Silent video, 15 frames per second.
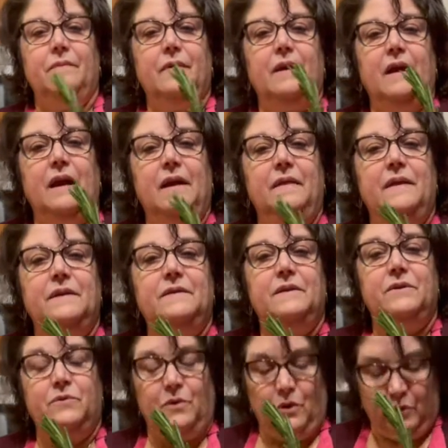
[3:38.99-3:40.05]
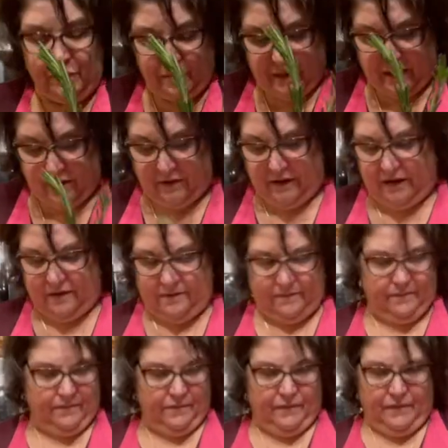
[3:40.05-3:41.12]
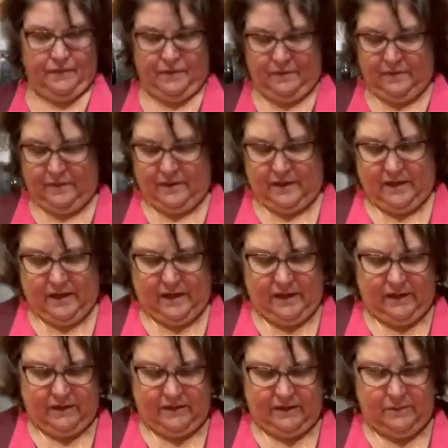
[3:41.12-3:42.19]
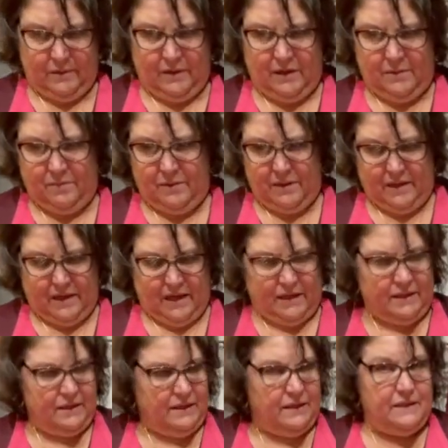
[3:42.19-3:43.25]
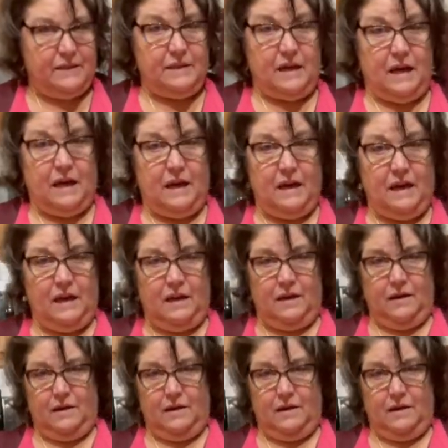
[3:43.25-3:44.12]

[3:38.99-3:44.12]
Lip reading: And this is rosemary. Okay, so we're gonna put that to the side.